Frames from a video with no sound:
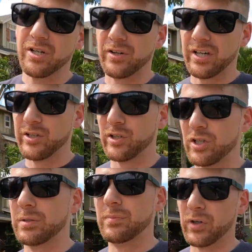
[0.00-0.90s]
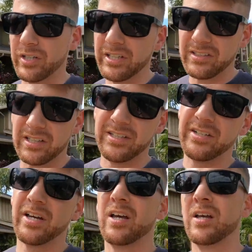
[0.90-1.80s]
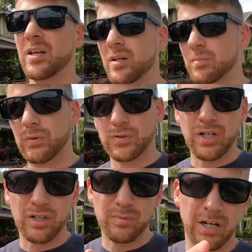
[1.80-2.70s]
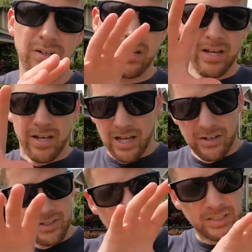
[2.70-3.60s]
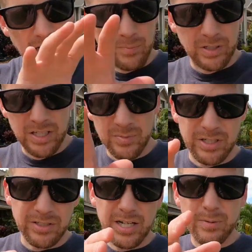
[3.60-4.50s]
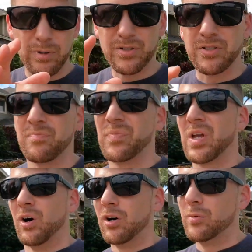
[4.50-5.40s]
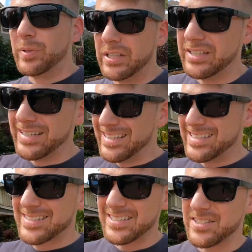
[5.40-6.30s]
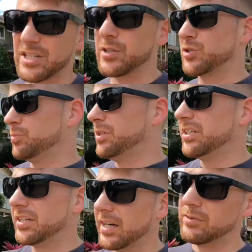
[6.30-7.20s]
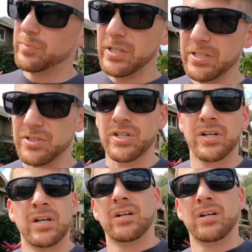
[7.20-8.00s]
Okay, you're a little bit more inland, but when we're talking about Ewa and Kapolei being neighbors, Ho'opili is considered to be an Ewa Beach.